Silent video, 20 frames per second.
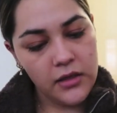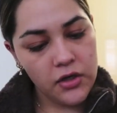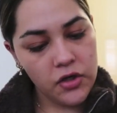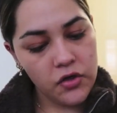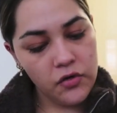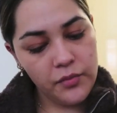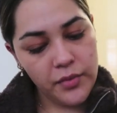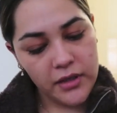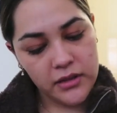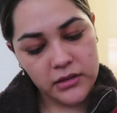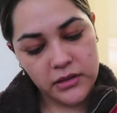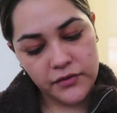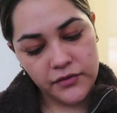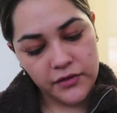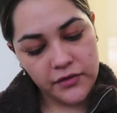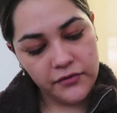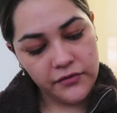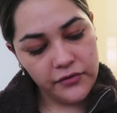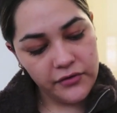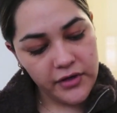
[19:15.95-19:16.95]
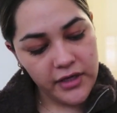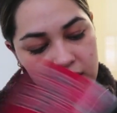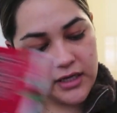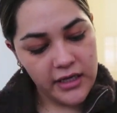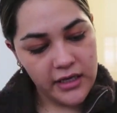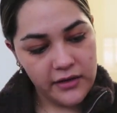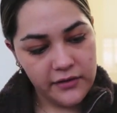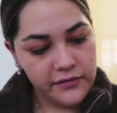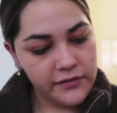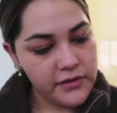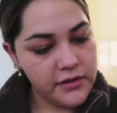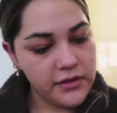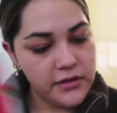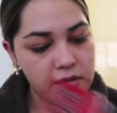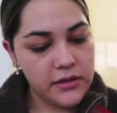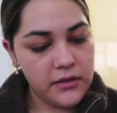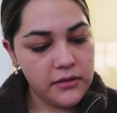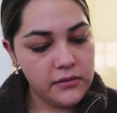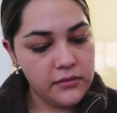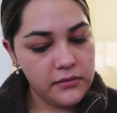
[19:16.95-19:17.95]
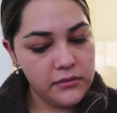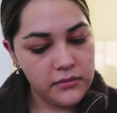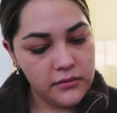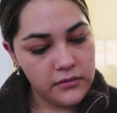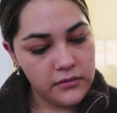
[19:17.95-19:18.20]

coupons for a free gift, so.